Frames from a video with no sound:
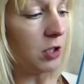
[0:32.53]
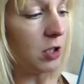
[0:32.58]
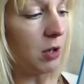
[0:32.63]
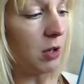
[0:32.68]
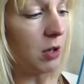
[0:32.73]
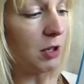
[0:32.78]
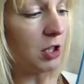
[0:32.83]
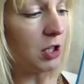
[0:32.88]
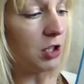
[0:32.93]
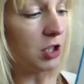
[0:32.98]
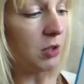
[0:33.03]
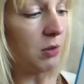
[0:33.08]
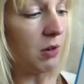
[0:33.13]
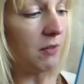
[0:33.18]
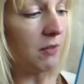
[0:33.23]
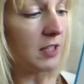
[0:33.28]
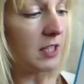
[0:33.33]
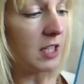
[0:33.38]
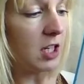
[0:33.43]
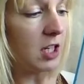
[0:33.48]
So because you
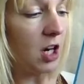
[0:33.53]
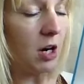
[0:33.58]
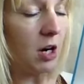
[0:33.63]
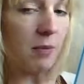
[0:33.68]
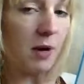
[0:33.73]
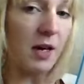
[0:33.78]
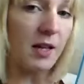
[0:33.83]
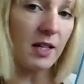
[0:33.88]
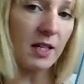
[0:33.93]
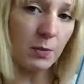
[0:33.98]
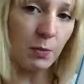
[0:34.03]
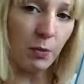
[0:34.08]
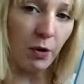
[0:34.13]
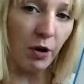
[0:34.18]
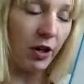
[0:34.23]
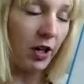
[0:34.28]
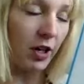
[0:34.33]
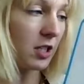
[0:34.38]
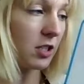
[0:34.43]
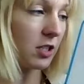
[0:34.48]
obviously can't buy these
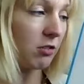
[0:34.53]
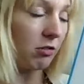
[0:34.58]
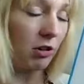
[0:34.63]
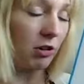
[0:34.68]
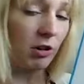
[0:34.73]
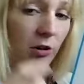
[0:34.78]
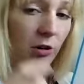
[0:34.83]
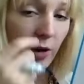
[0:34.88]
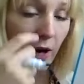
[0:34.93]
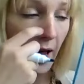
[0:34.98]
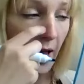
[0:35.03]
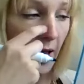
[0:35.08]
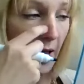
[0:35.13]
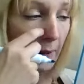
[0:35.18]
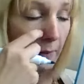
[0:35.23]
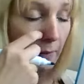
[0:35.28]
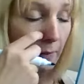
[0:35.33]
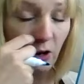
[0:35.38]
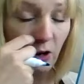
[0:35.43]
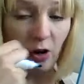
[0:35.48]
products through
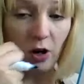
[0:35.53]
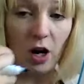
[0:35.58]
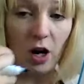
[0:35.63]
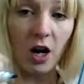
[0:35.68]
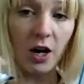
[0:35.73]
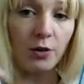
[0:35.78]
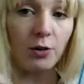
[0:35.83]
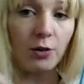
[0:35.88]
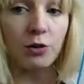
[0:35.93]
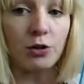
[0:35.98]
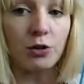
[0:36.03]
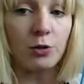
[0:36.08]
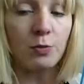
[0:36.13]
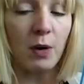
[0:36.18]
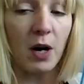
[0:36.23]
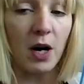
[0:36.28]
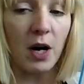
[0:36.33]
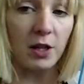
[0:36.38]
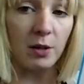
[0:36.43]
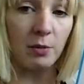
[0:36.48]
online or just
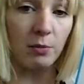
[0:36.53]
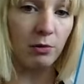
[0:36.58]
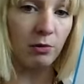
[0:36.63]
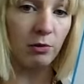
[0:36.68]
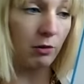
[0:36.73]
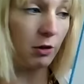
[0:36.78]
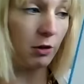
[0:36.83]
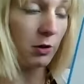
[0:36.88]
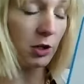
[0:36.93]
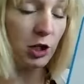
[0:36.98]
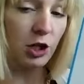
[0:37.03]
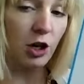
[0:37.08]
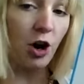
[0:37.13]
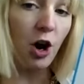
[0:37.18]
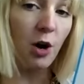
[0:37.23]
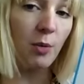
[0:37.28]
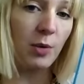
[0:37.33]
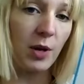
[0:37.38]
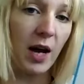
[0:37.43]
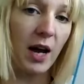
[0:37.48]
buy them through a
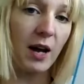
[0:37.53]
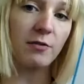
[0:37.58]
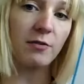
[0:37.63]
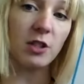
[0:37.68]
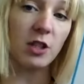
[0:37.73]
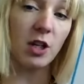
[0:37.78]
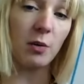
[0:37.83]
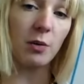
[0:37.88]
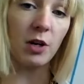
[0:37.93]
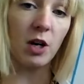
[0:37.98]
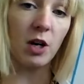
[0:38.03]
shop, you have to know an